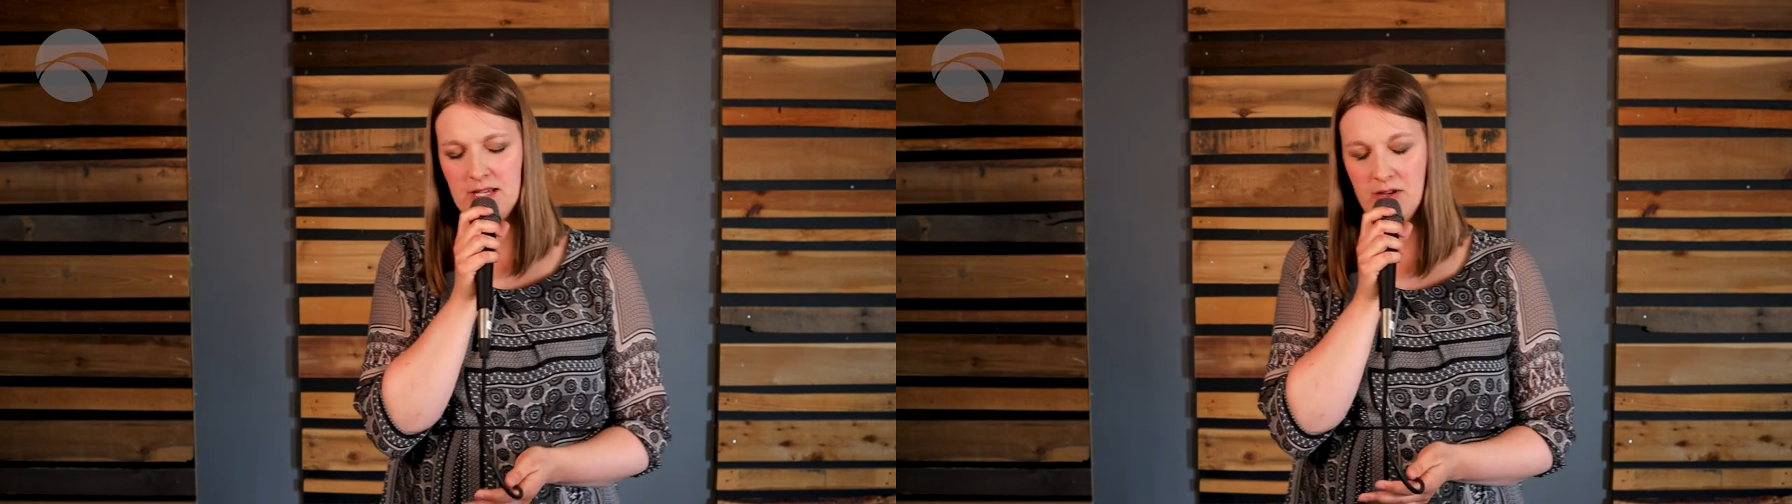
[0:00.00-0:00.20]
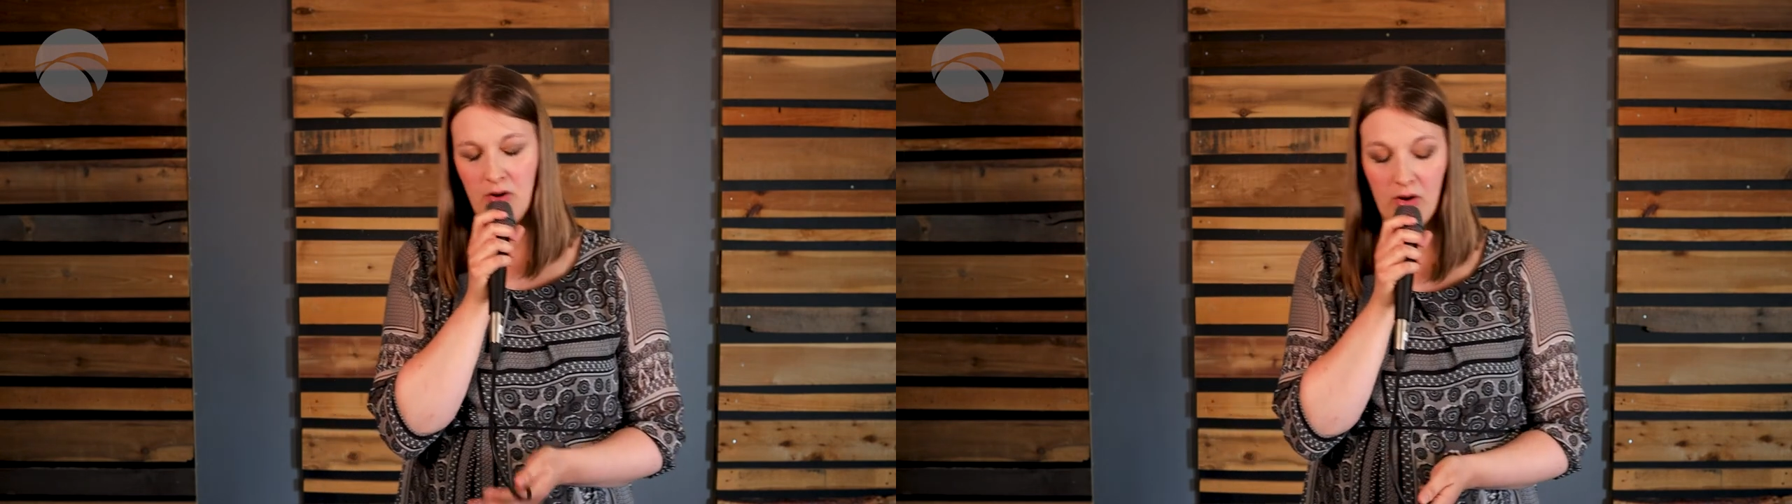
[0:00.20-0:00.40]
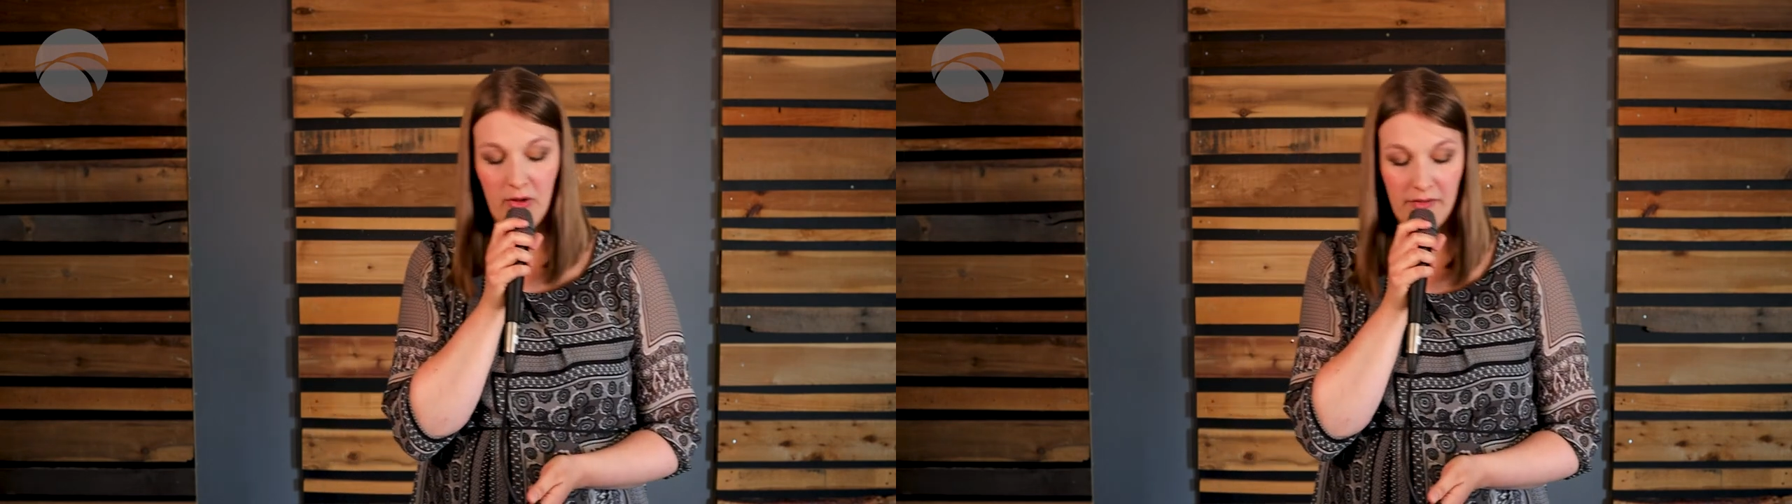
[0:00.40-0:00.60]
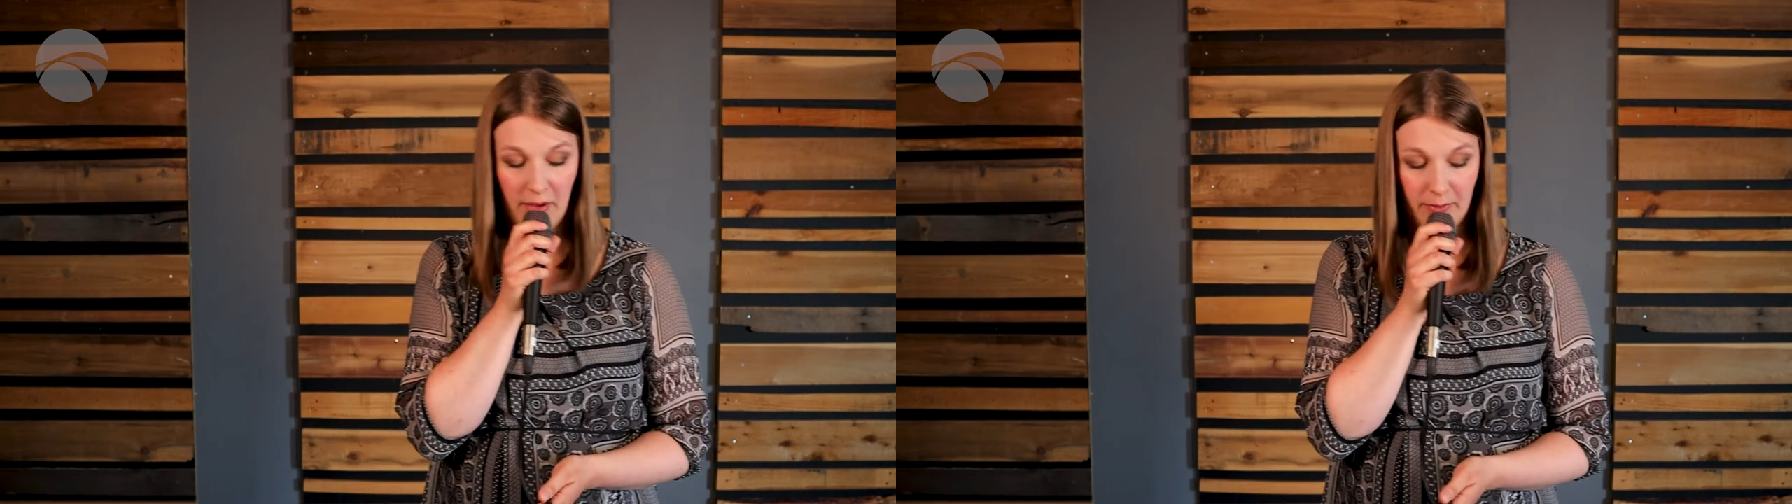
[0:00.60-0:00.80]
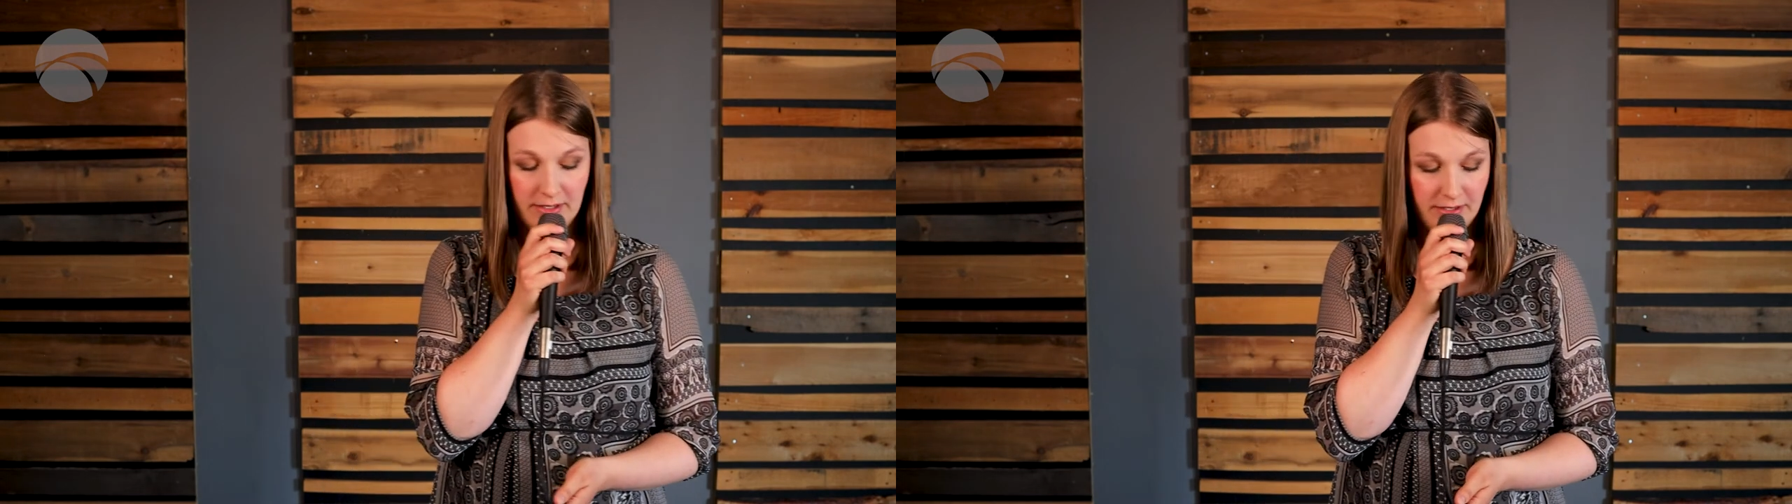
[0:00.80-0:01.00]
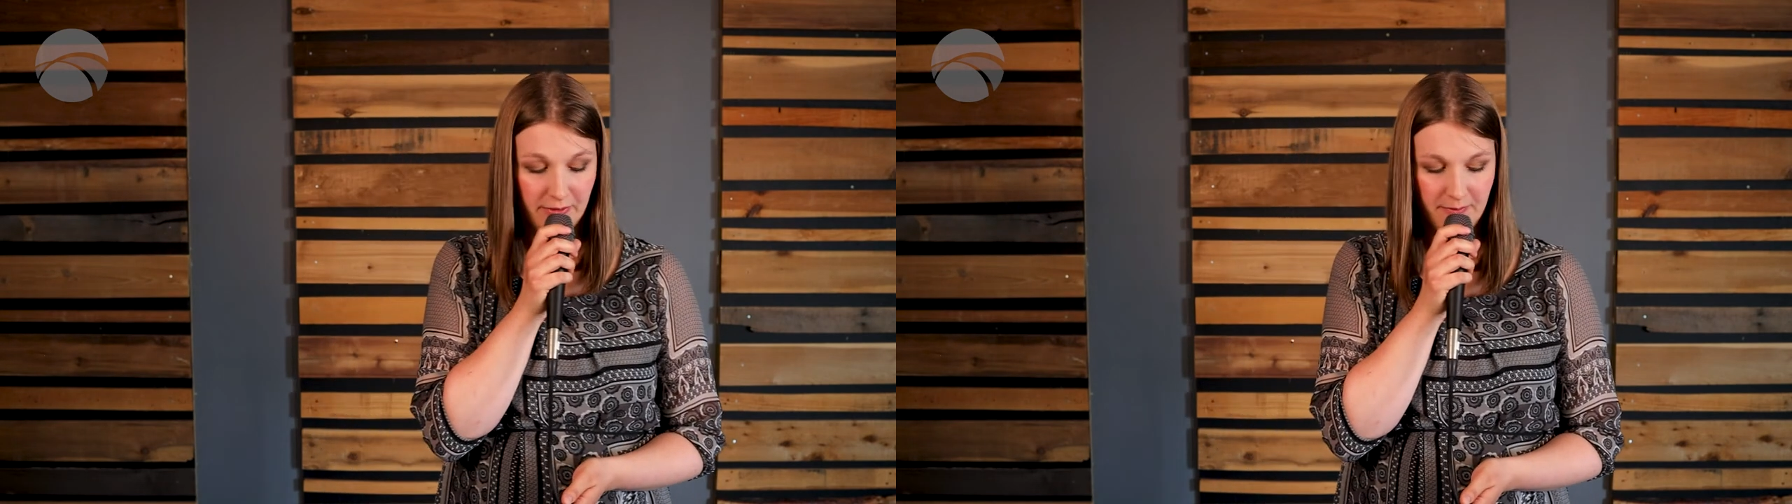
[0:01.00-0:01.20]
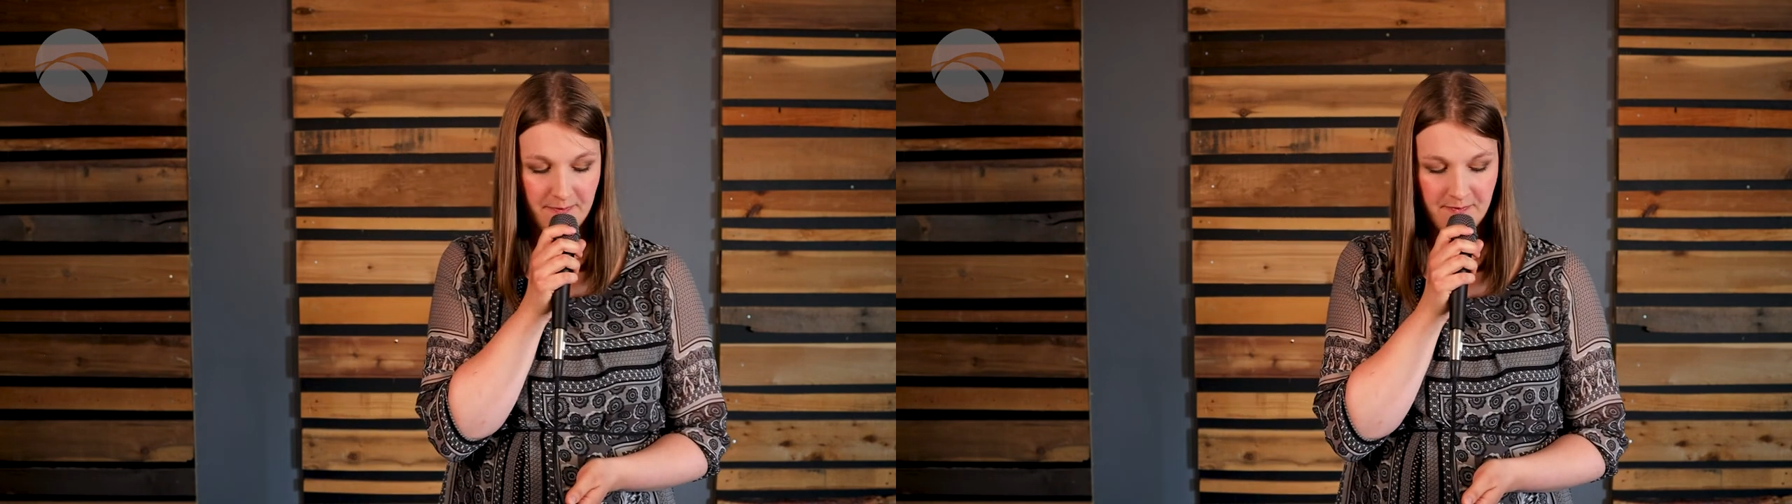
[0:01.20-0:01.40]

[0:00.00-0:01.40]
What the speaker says: in all that we do.